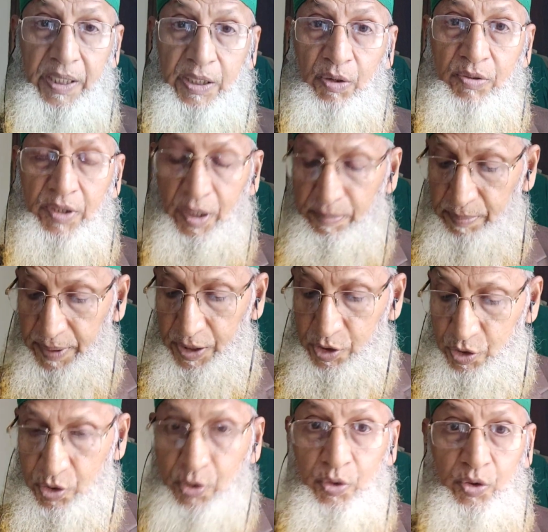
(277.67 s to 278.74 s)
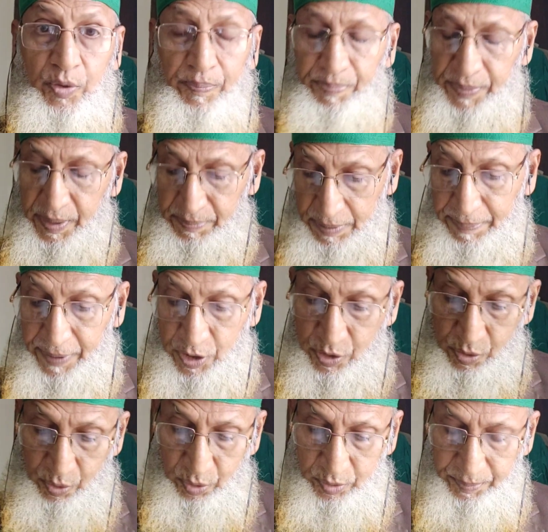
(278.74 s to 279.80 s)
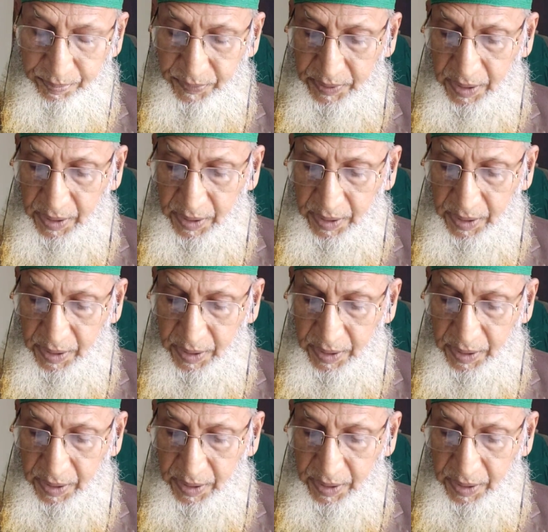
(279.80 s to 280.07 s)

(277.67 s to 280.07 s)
Now number 2, paper 2.